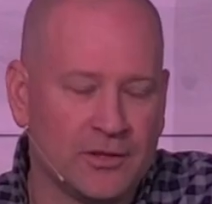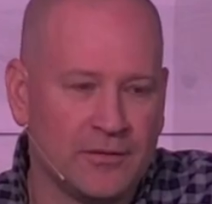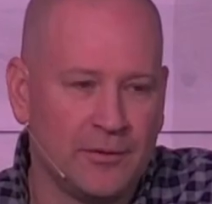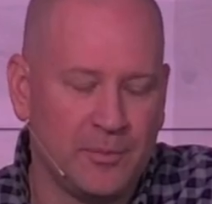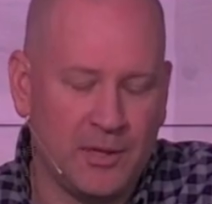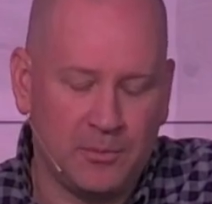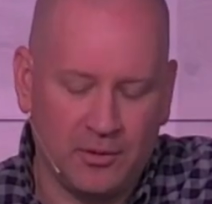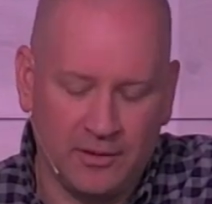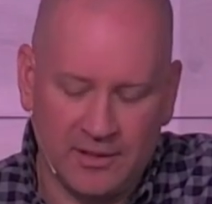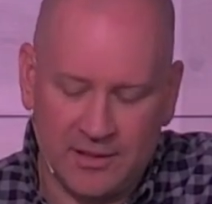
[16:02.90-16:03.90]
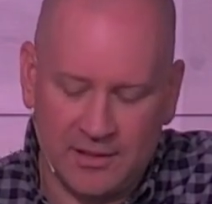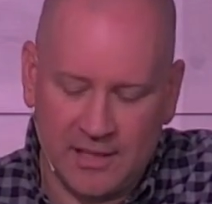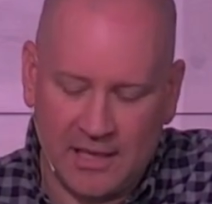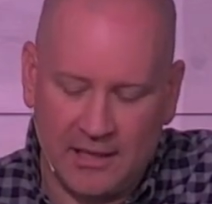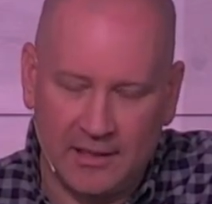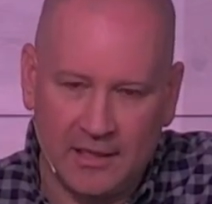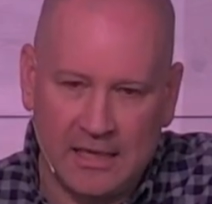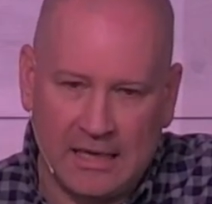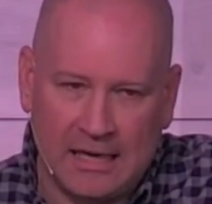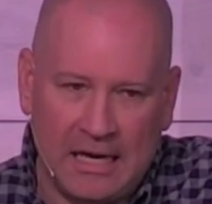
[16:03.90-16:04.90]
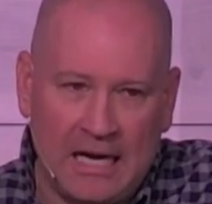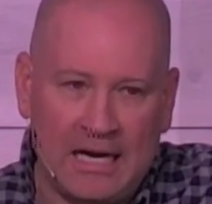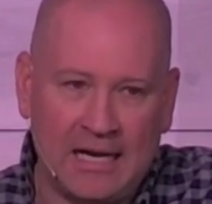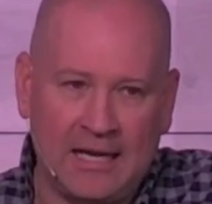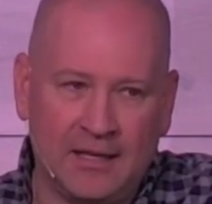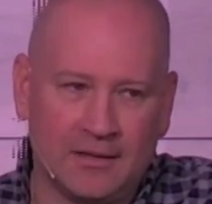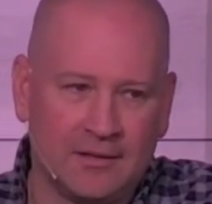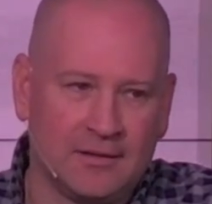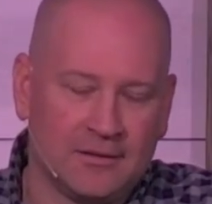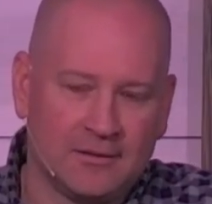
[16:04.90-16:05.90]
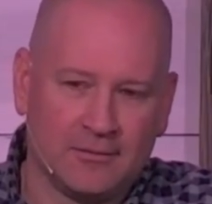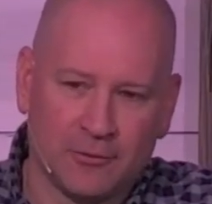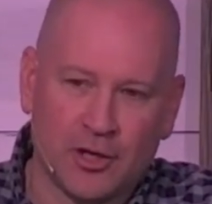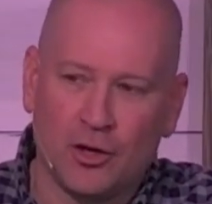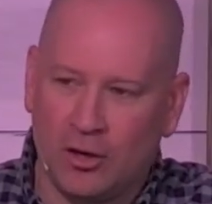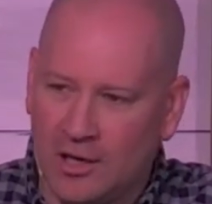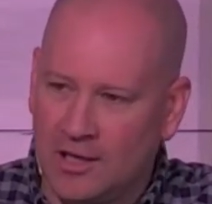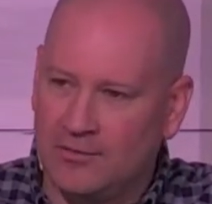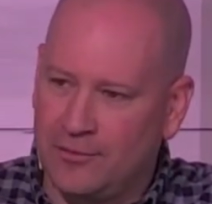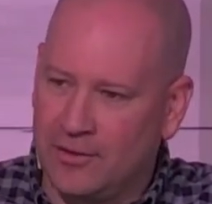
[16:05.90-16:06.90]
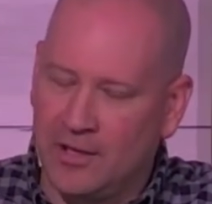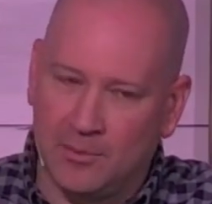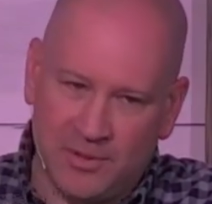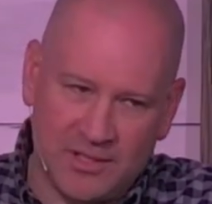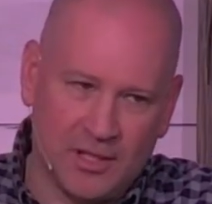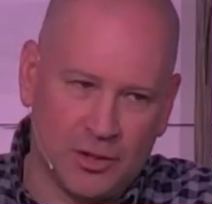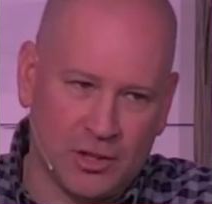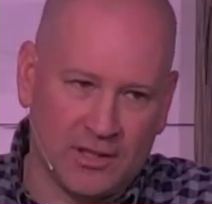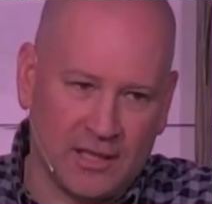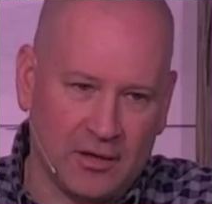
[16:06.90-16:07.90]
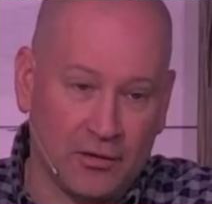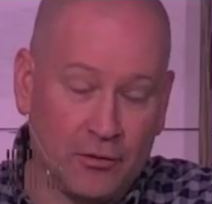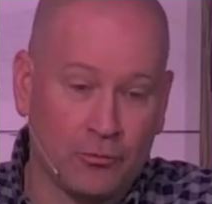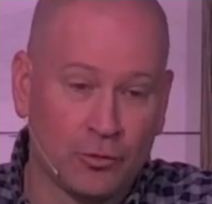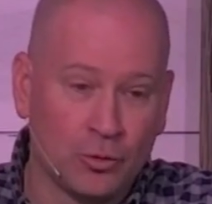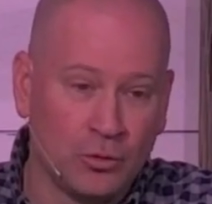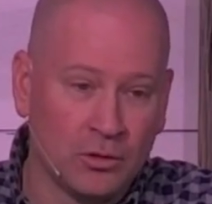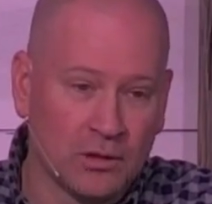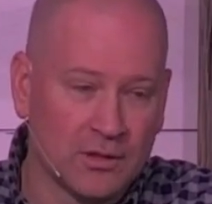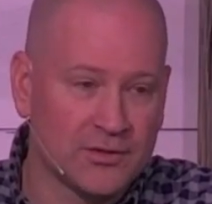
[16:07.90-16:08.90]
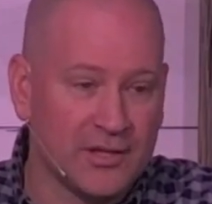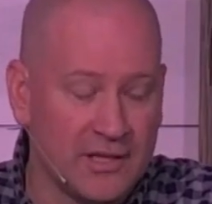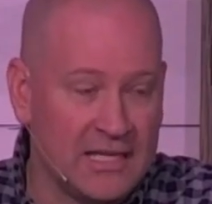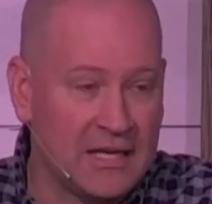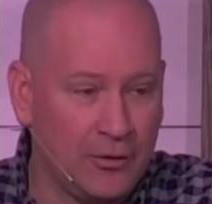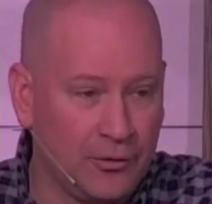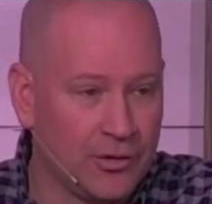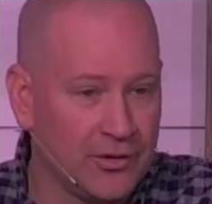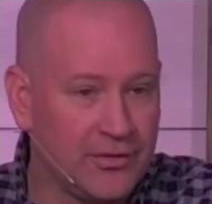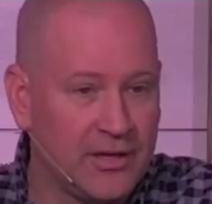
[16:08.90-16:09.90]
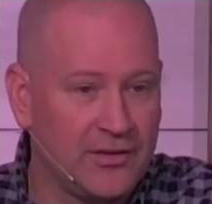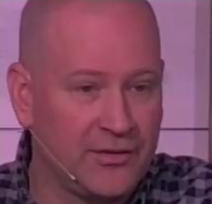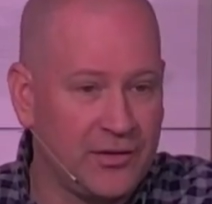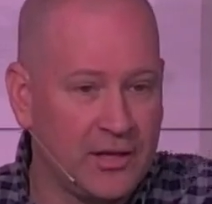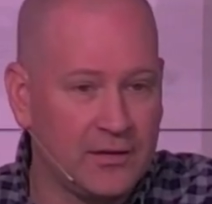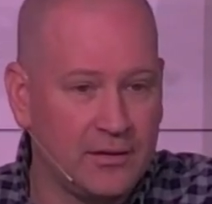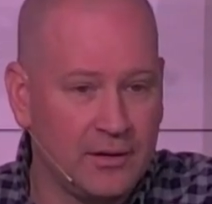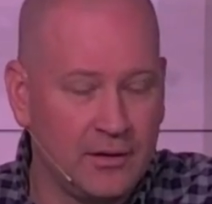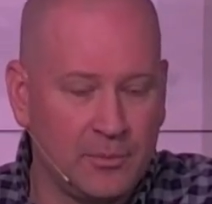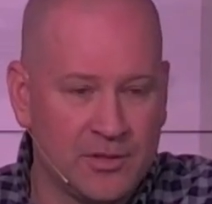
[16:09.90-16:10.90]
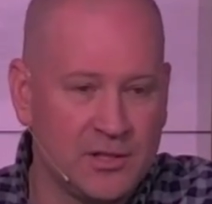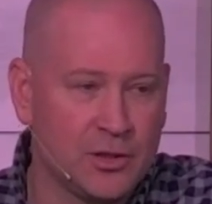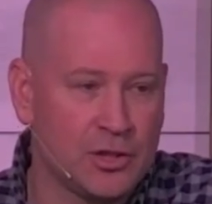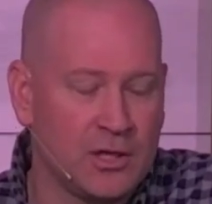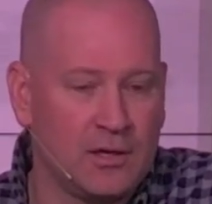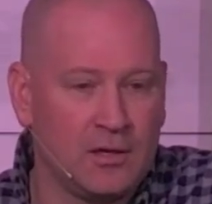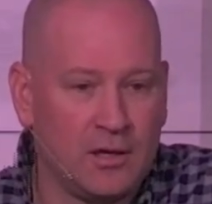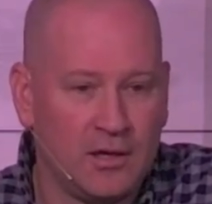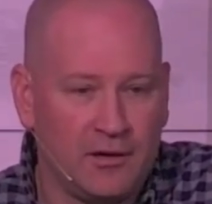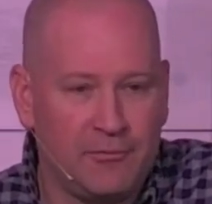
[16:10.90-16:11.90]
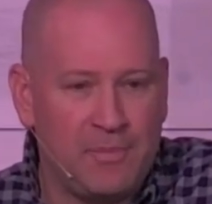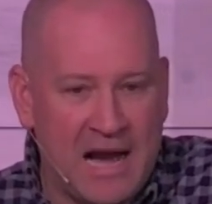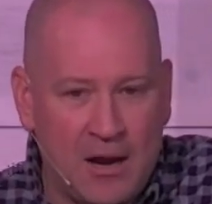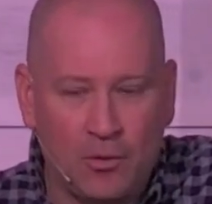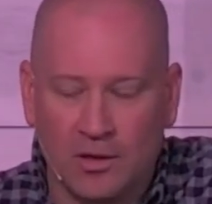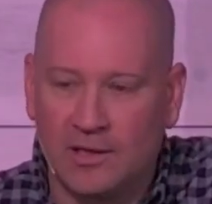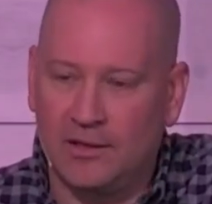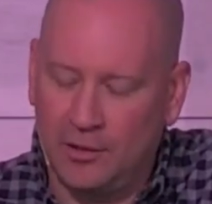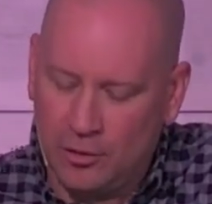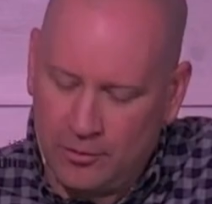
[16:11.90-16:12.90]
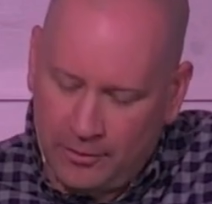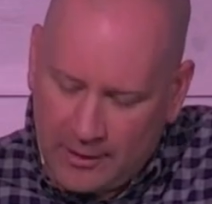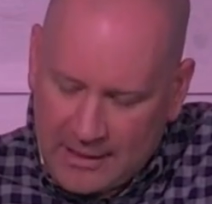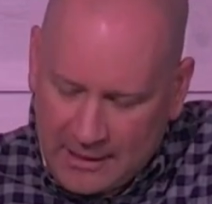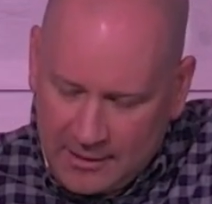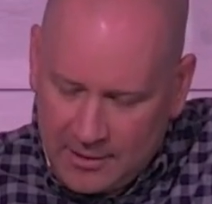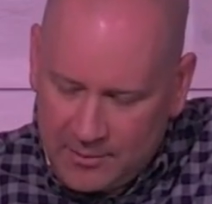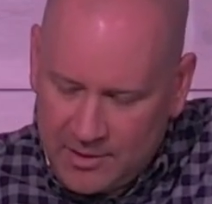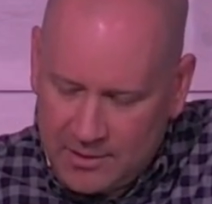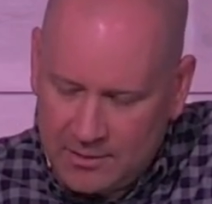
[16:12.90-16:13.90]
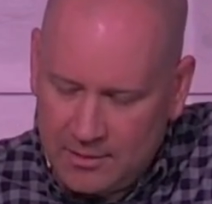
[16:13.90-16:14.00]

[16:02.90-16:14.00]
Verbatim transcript: of the people, this is a, a high regard for their position. They are the rulers and the elders, they sit in the position of power in the earthly kingdoms.